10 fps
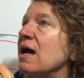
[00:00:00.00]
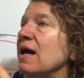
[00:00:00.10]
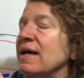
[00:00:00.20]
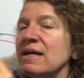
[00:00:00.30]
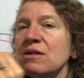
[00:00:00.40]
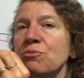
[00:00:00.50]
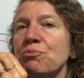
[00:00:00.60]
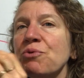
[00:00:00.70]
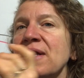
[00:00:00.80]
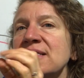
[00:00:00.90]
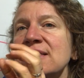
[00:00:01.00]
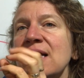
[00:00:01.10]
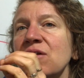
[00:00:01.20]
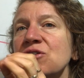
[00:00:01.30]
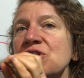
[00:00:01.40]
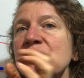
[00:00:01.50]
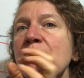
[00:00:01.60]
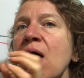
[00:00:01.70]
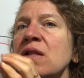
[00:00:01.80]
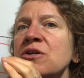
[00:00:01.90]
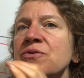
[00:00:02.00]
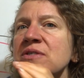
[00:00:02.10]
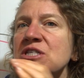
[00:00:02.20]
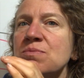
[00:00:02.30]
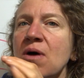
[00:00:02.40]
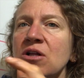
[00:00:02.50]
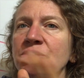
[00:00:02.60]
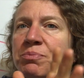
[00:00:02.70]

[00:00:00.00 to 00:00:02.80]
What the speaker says: And breaks it down into smaller and smaller